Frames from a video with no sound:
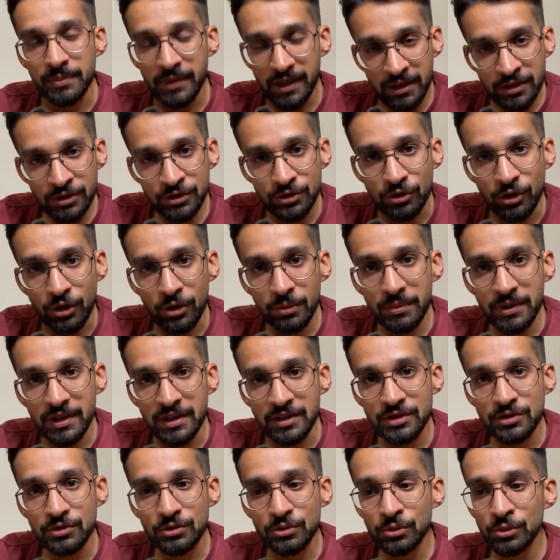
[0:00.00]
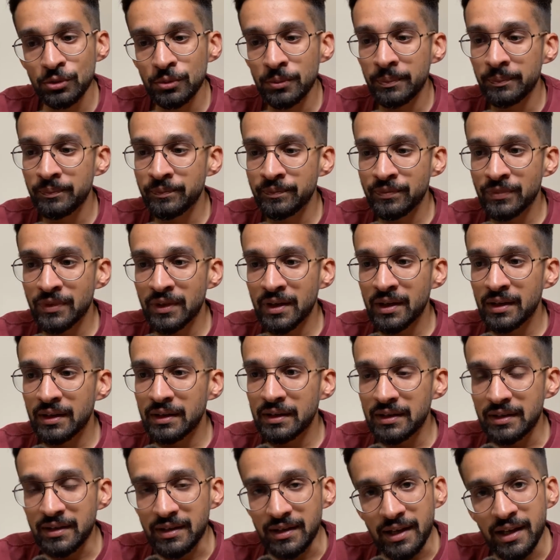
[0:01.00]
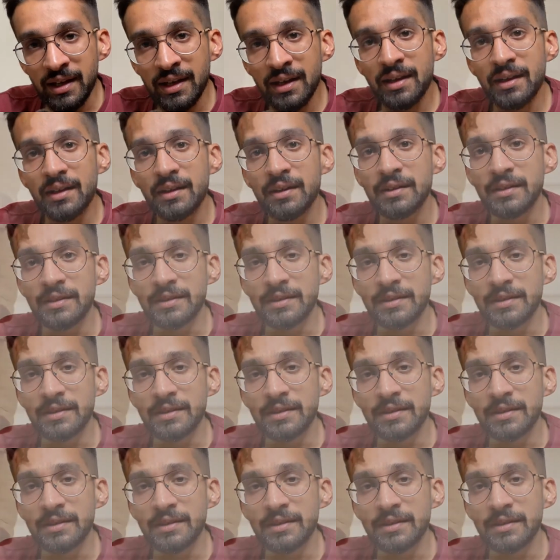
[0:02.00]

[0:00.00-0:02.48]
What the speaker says: main job is to take